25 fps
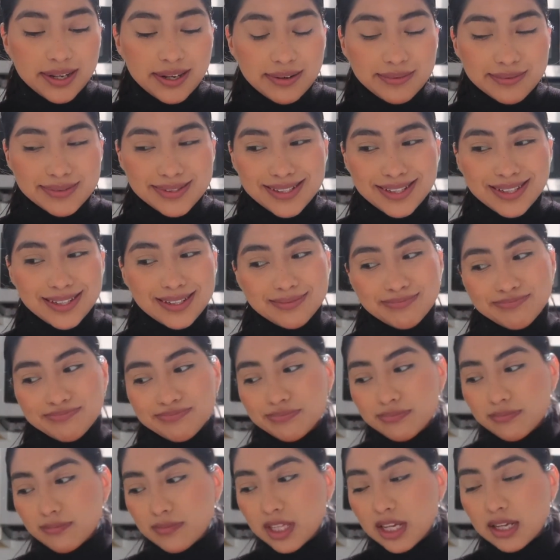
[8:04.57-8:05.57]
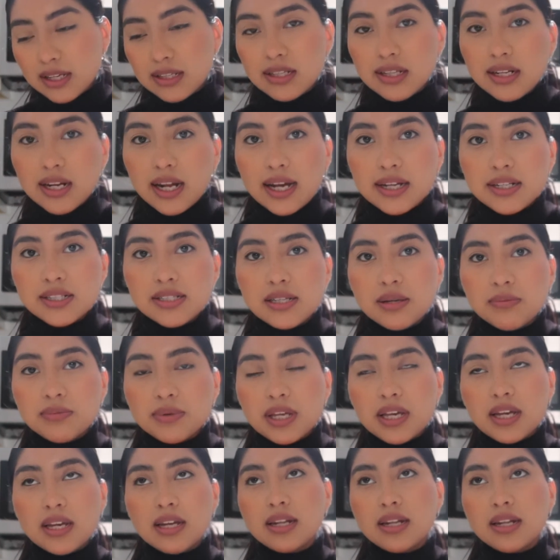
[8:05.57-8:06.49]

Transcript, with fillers: I was like, I need to add something.